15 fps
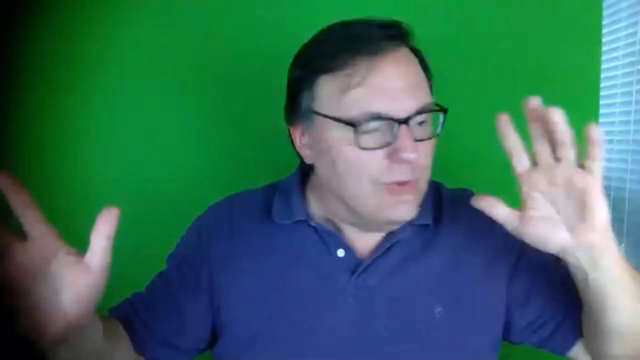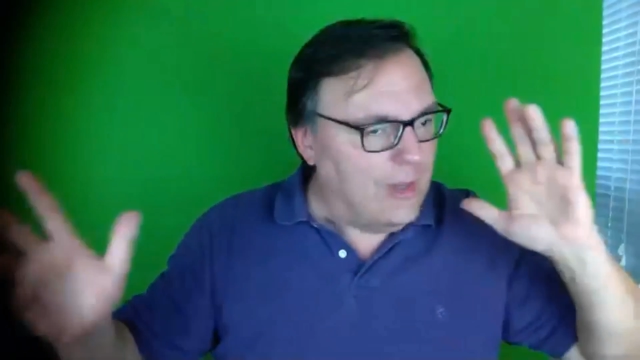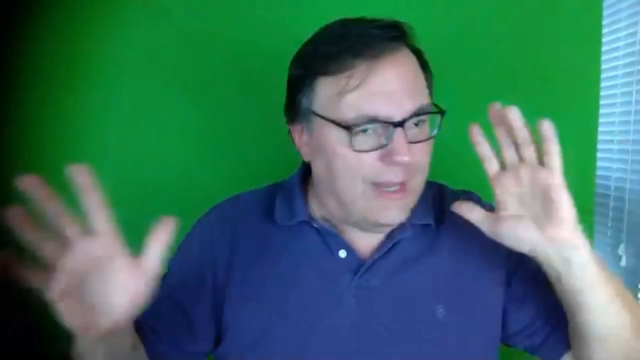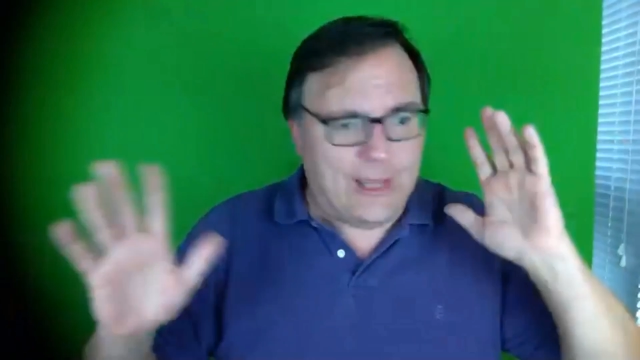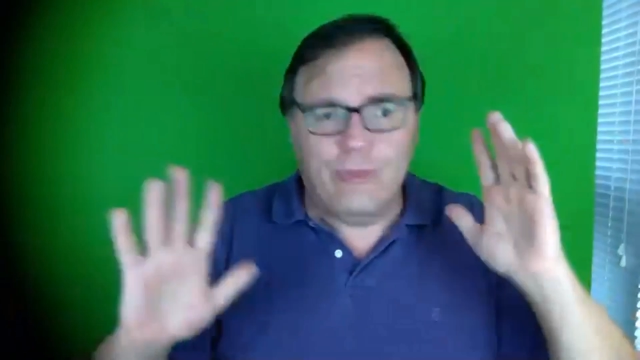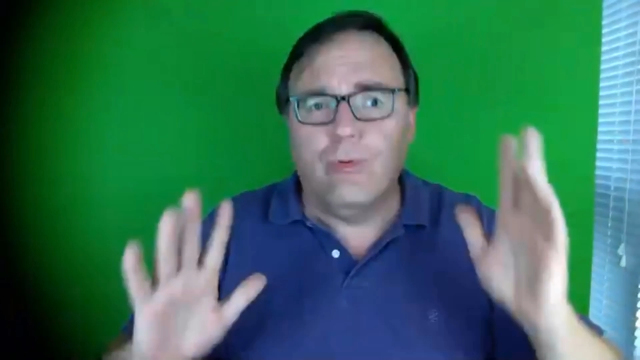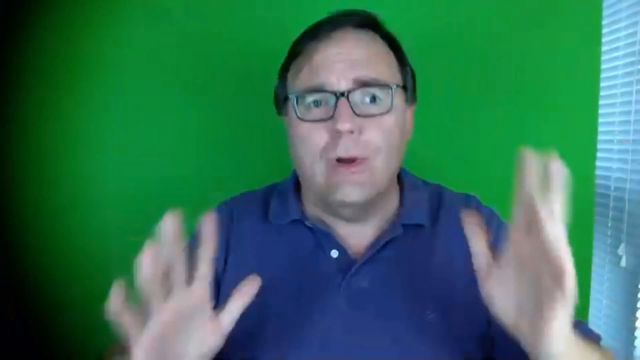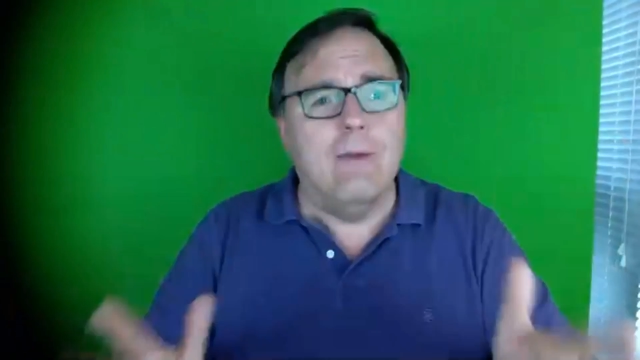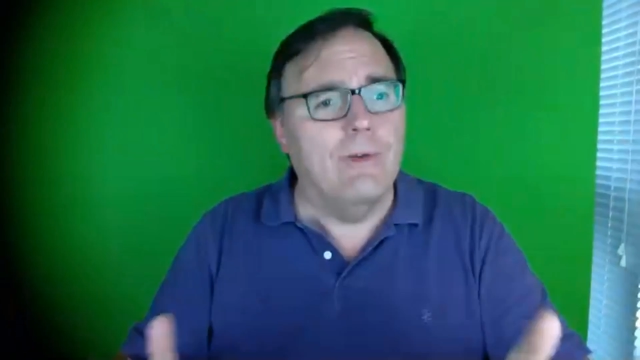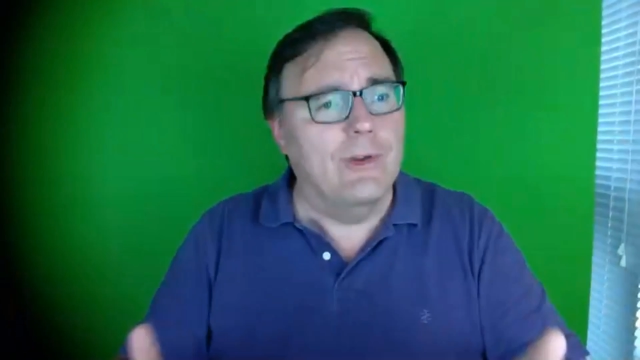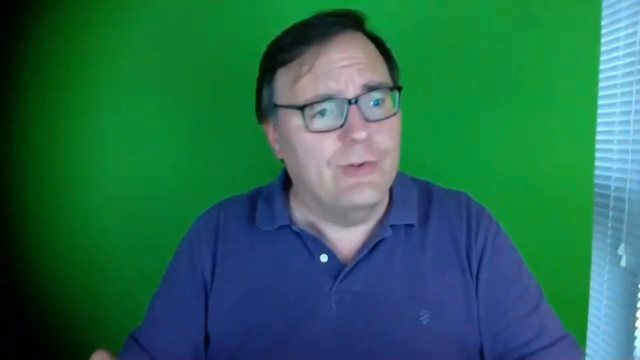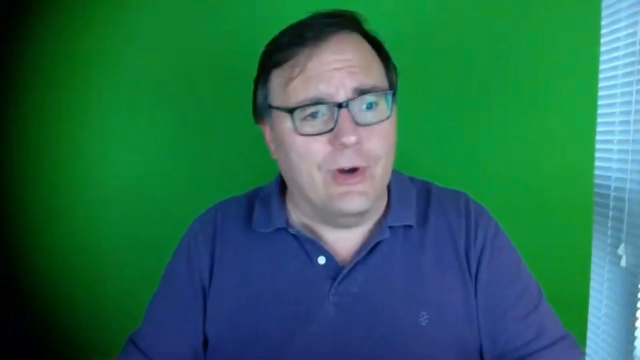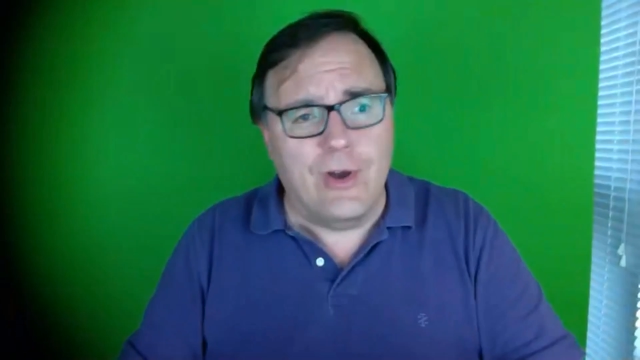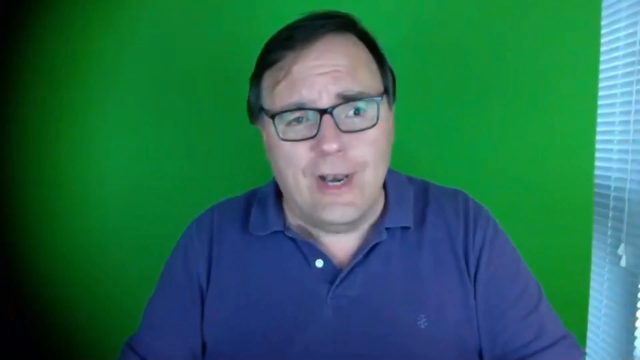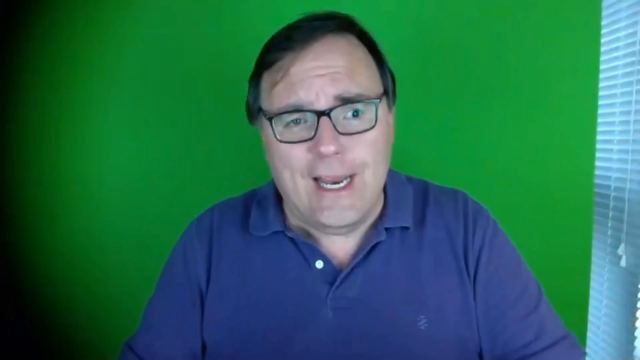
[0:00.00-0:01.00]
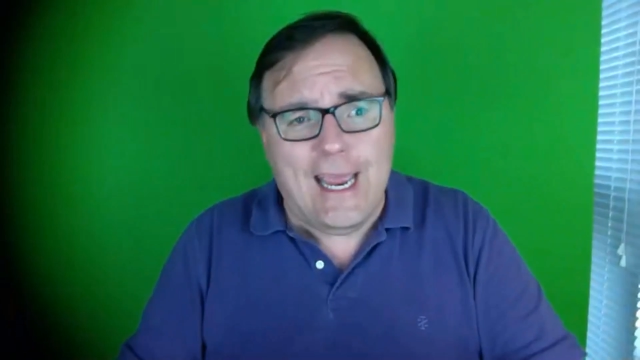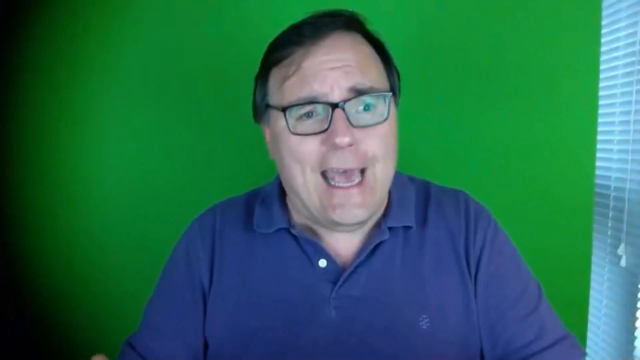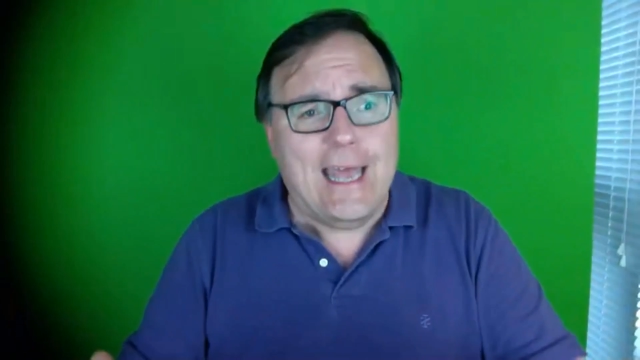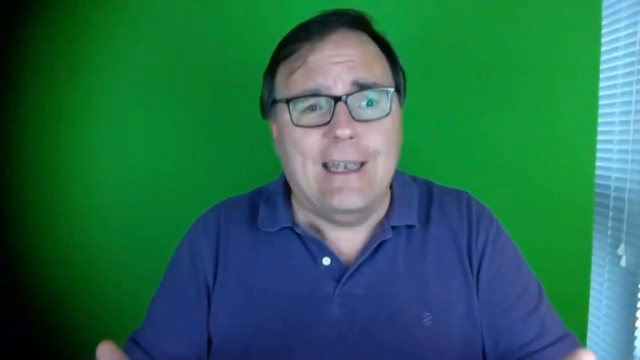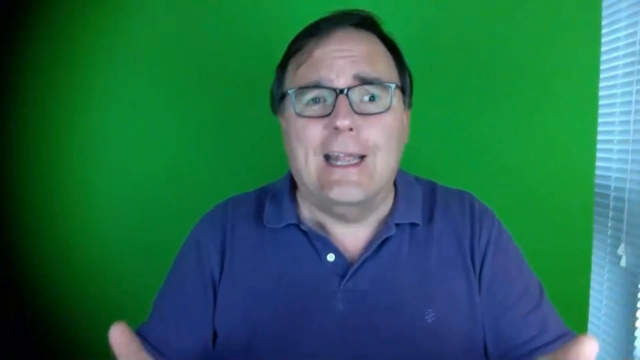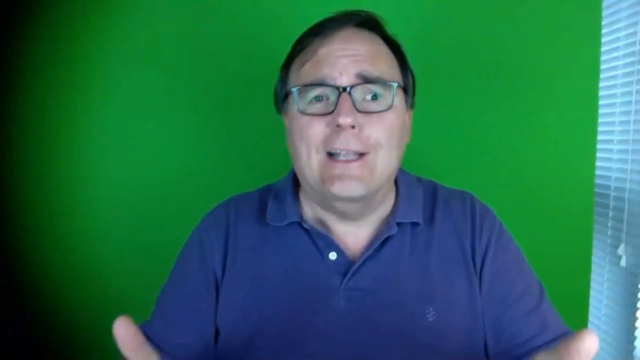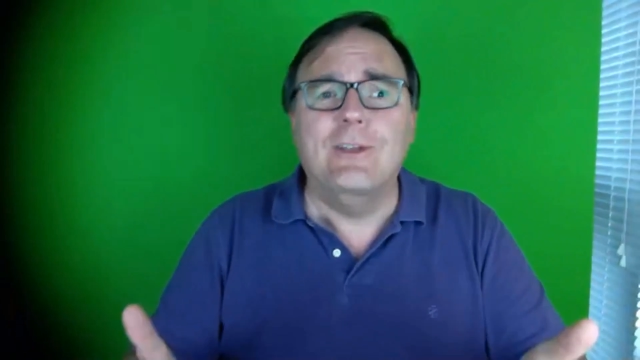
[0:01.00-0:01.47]
that like 3 of us are going to
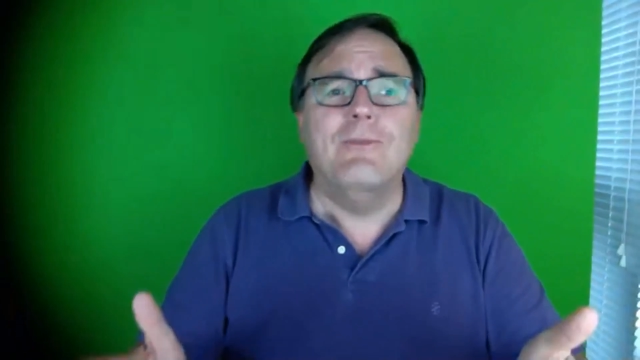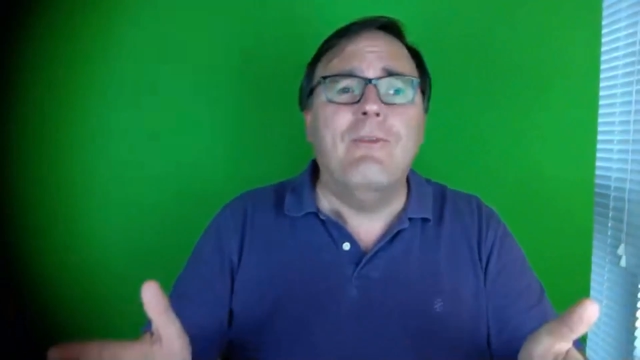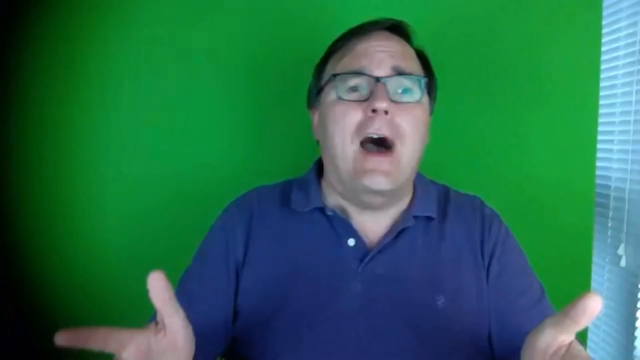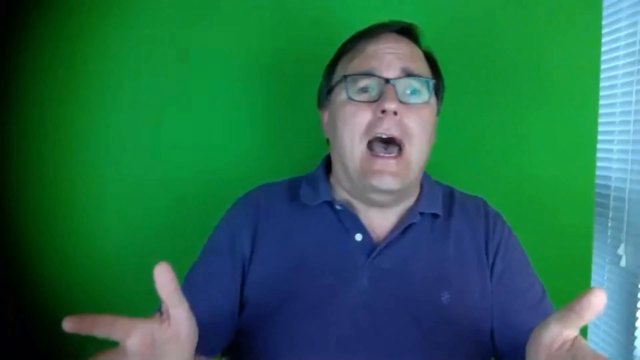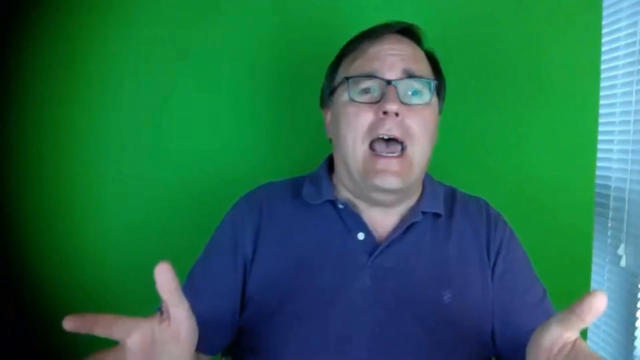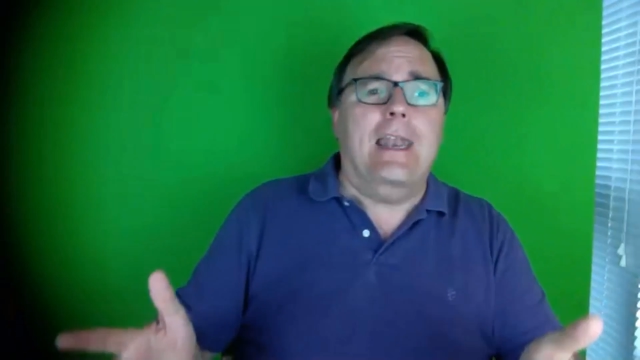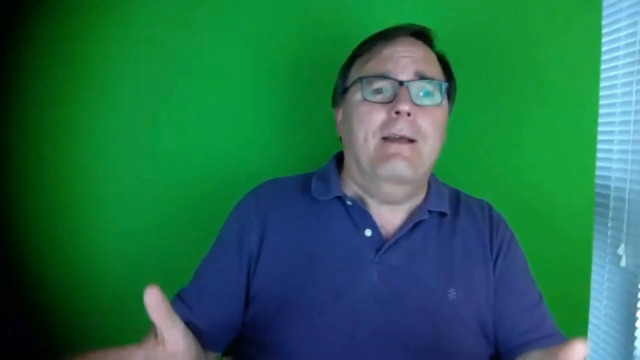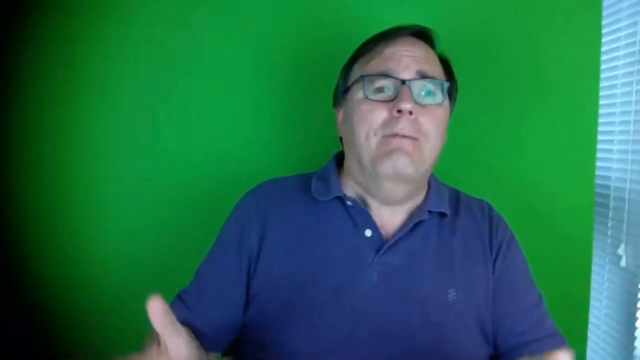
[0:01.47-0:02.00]
get. That's fine.